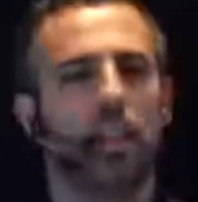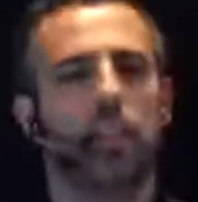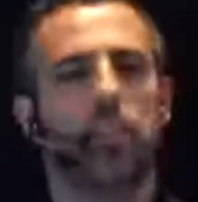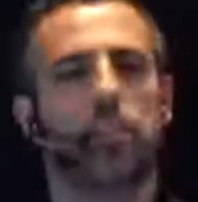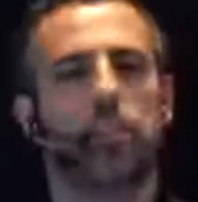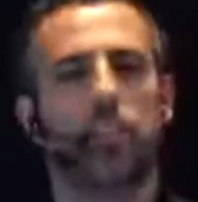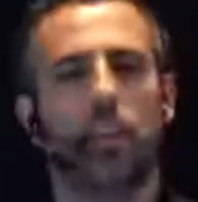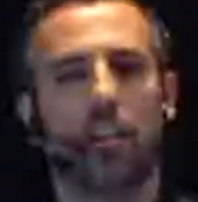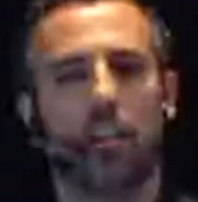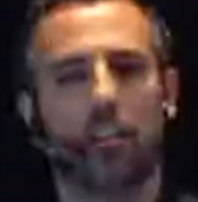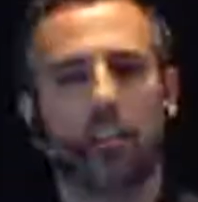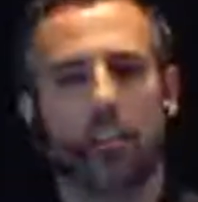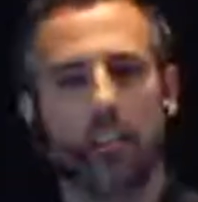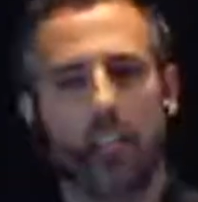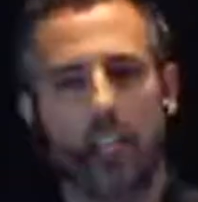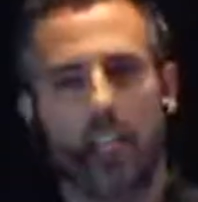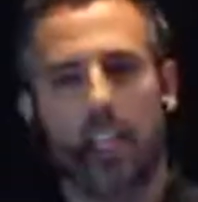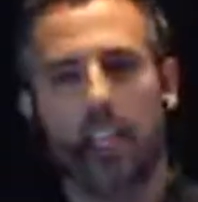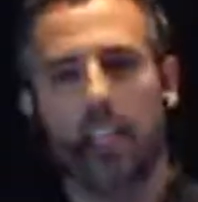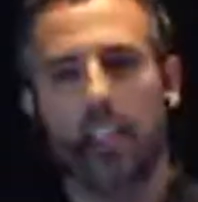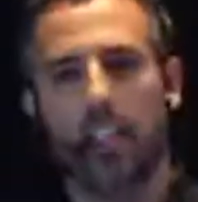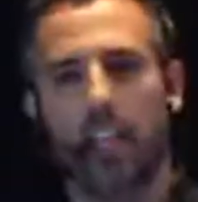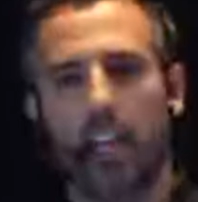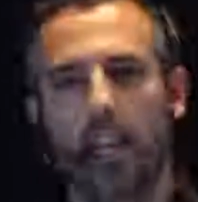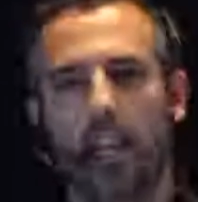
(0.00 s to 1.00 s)
They start
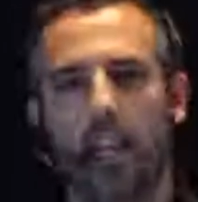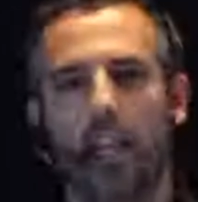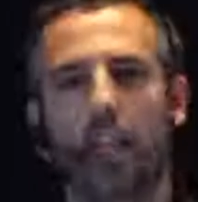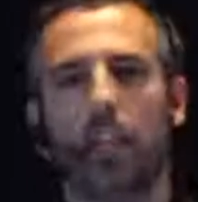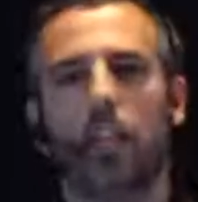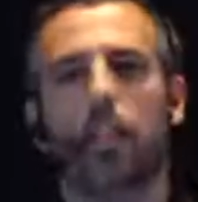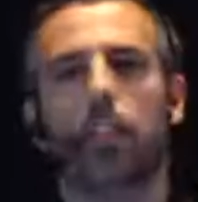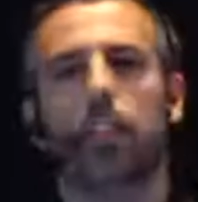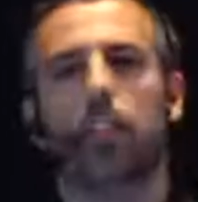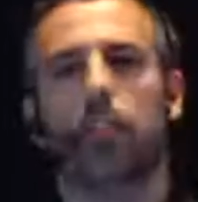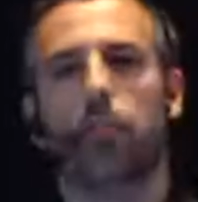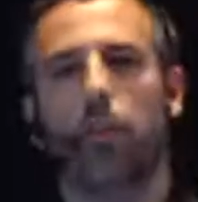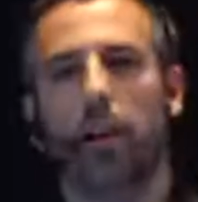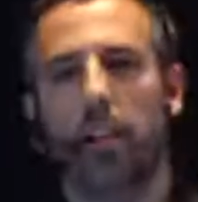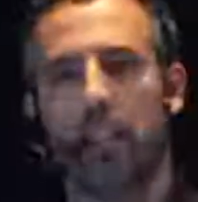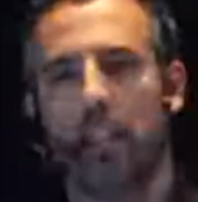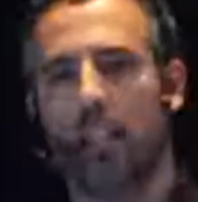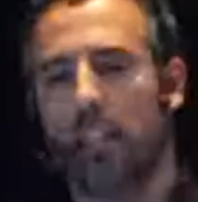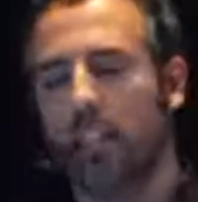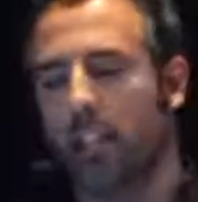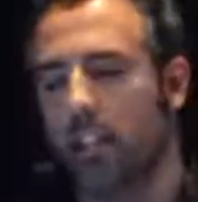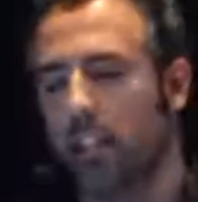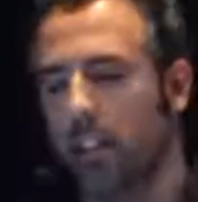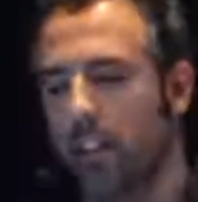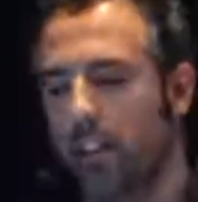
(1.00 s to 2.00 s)
leaking data and
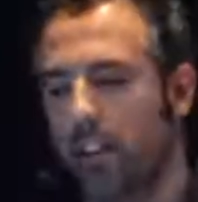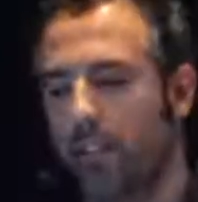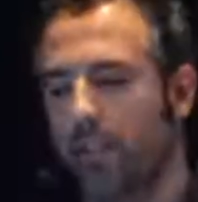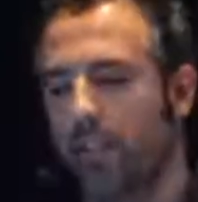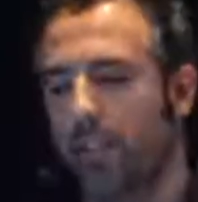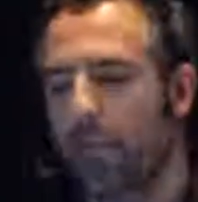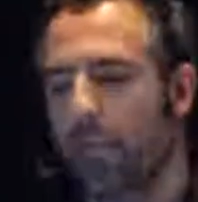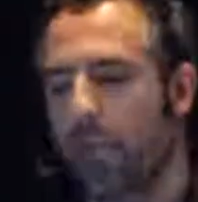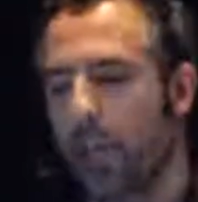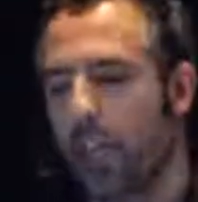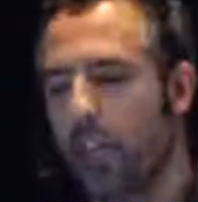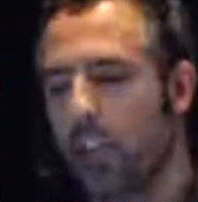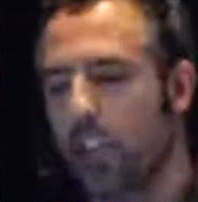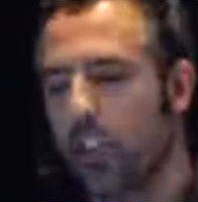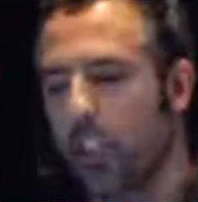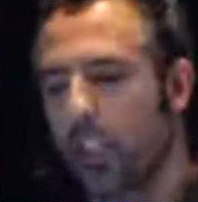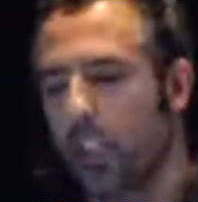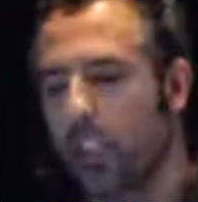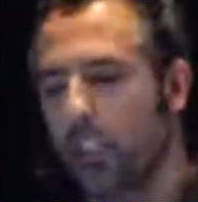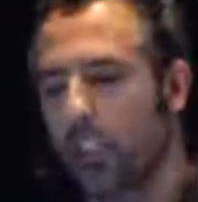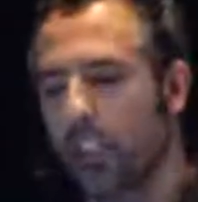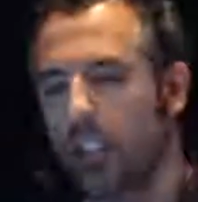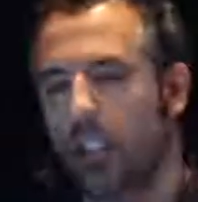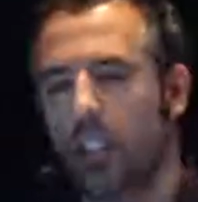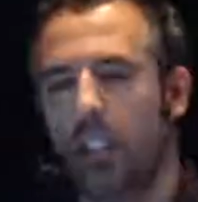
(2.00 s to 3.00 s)
credit card
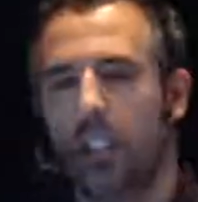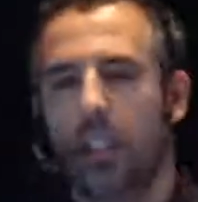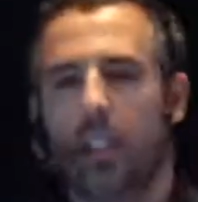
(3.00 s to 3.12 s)
information.